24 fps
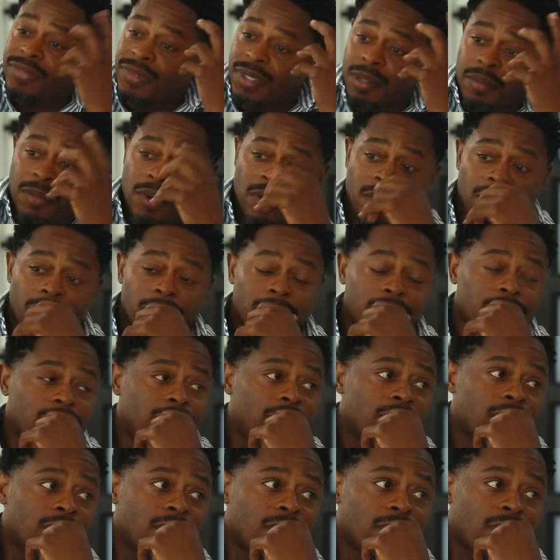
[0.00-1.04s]
Come on.
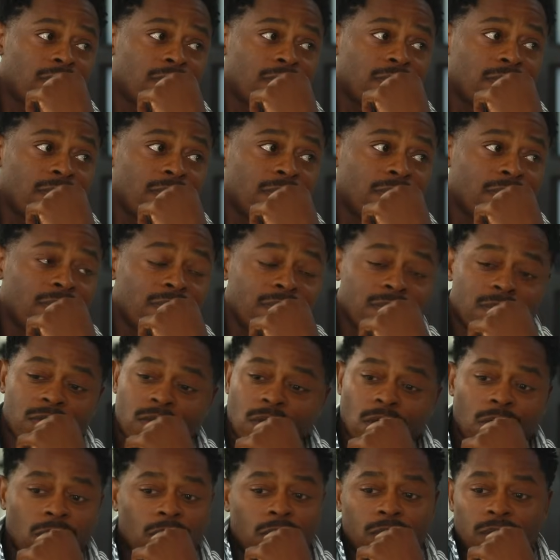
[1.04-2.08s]

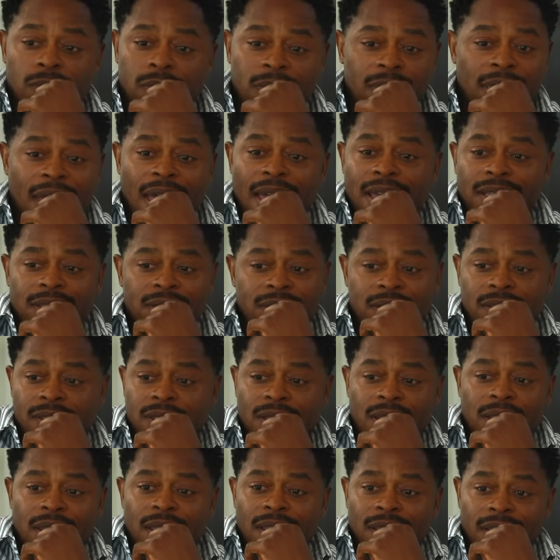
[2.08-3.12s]
So that's
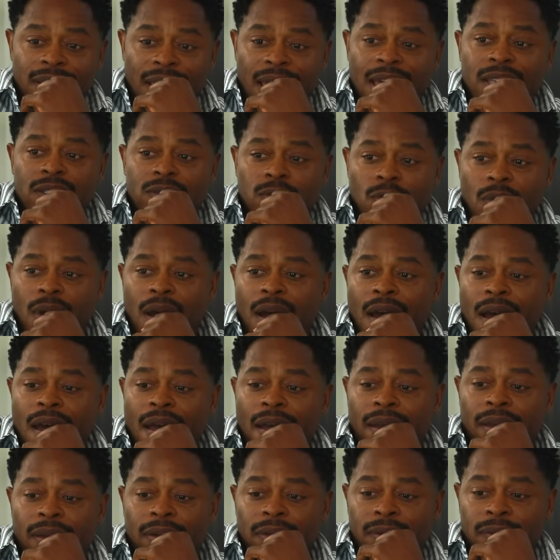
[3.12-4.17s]

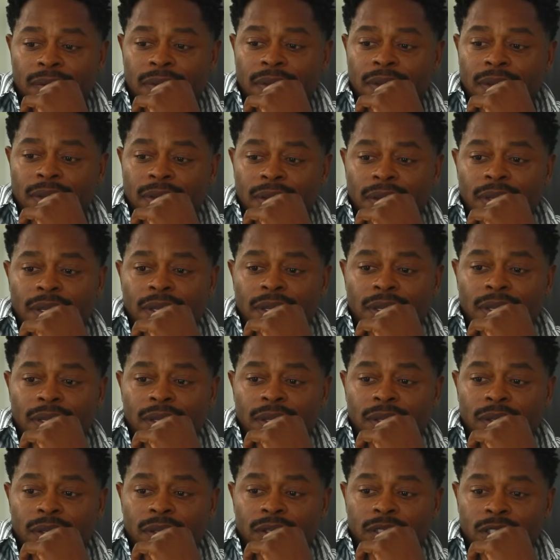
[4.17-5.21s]
why
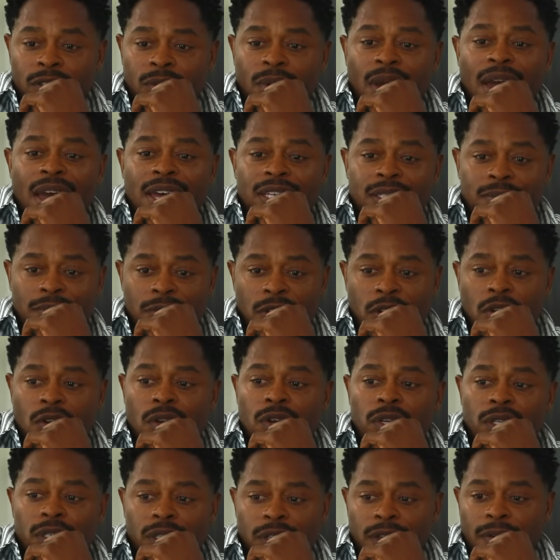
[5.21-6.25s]
you asked me
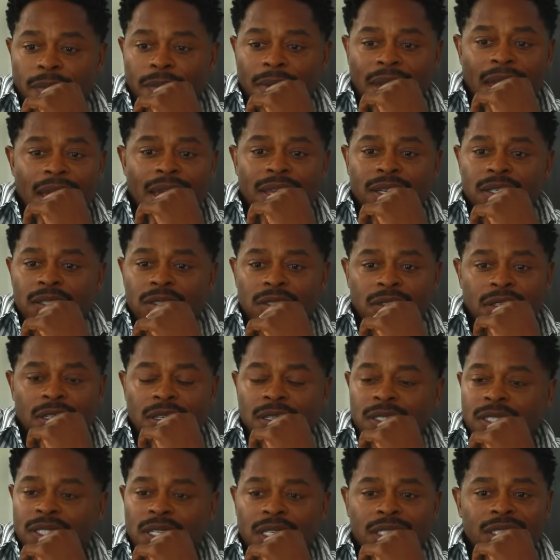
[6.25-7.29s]
earlier, man, it's
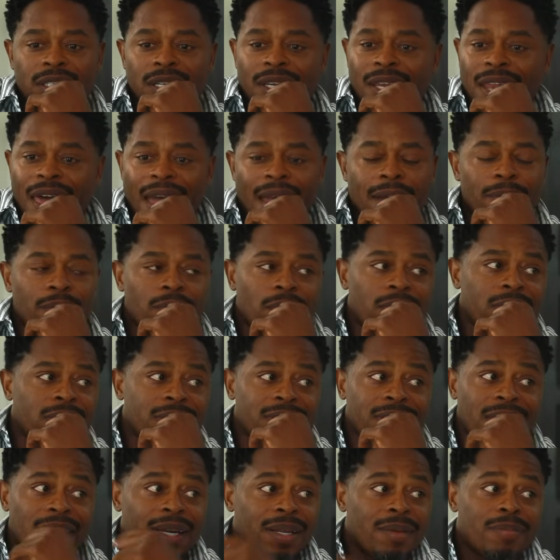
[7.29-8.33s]
such a light, bro,
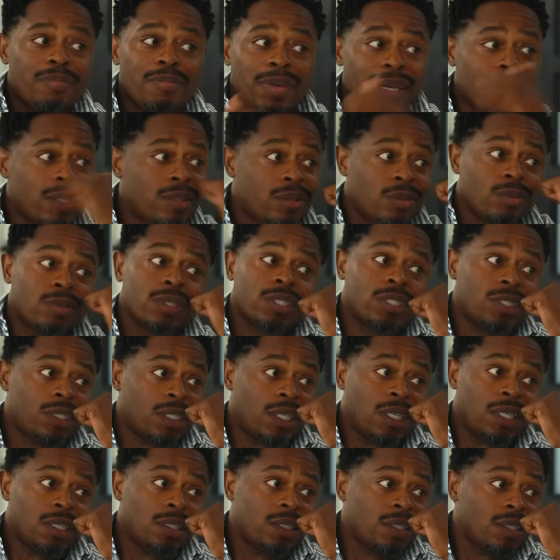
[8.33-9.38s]
because I done been through the
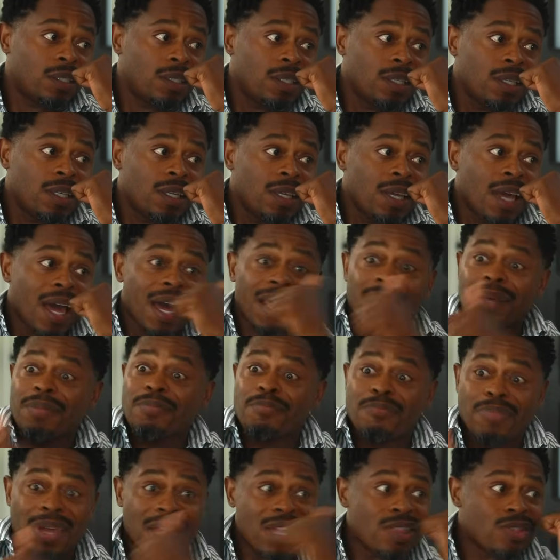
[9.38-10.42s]
shit. I done
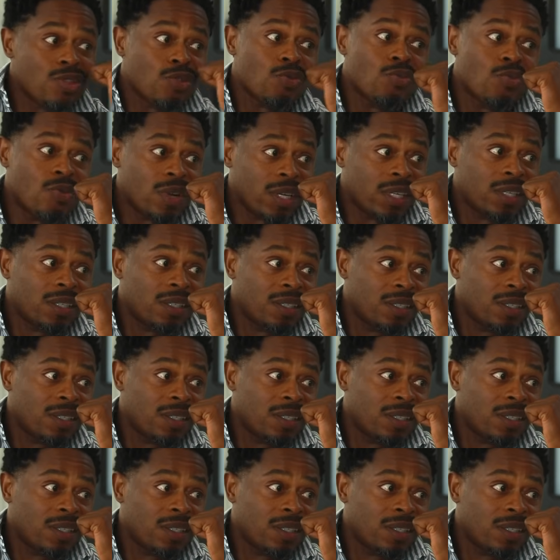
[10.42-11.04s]
been through it.